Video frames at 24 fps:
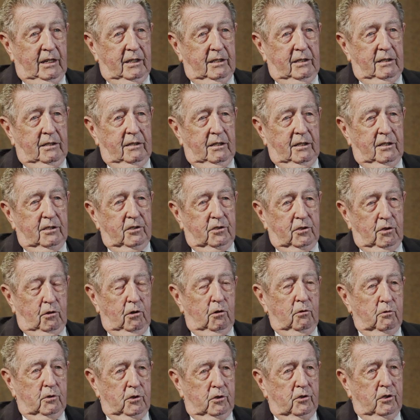and uh, so
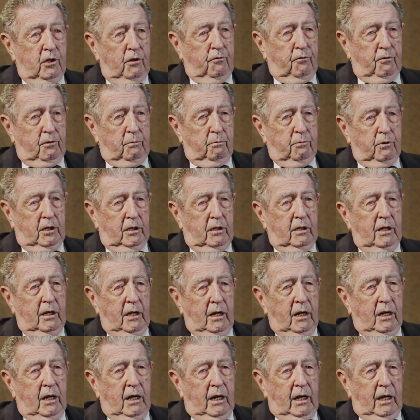it was different, but
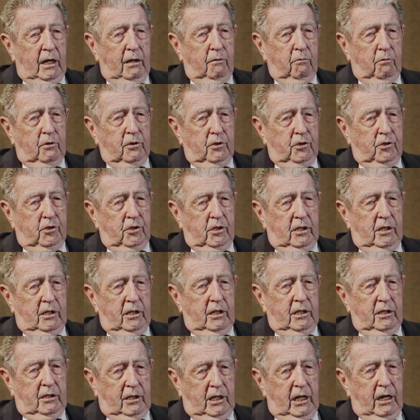it, was, uh,
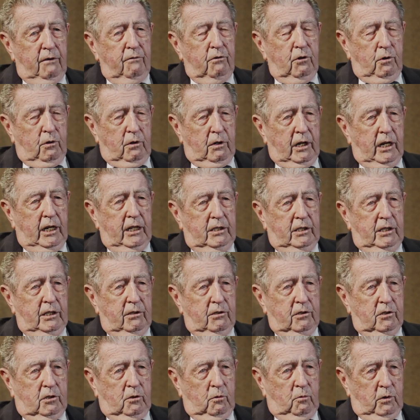it gave you an
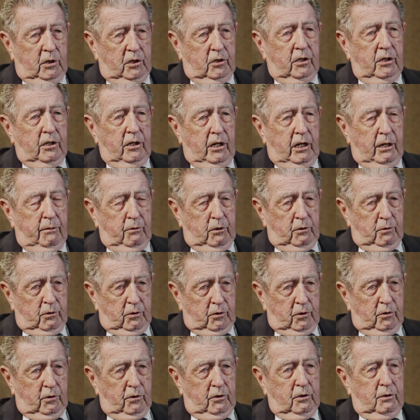idea as to what the Army
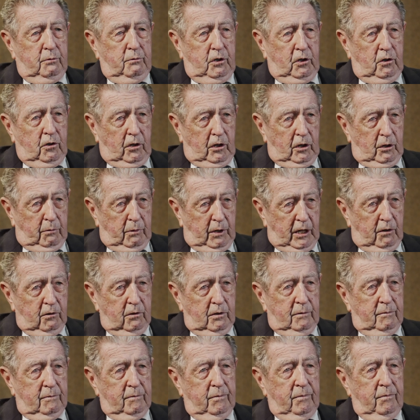was going to be all
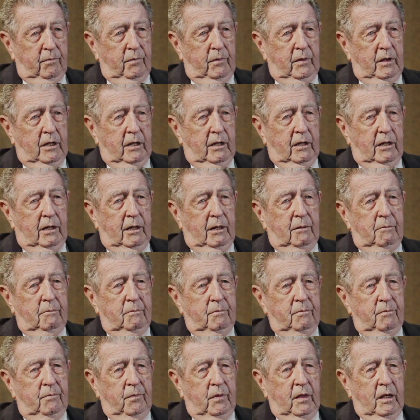about,
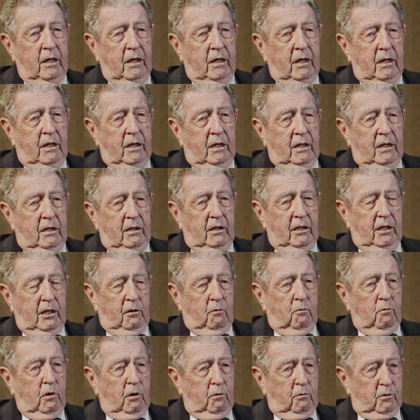um,
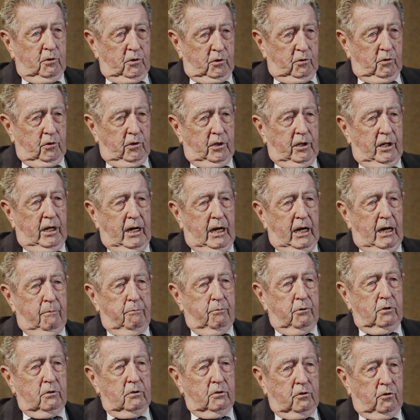that what was going to
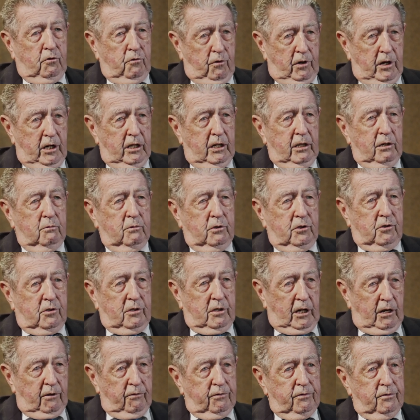happen. Training was
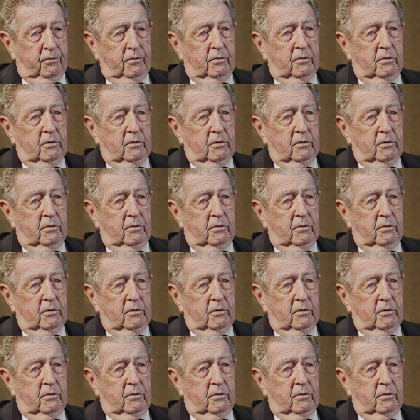tough.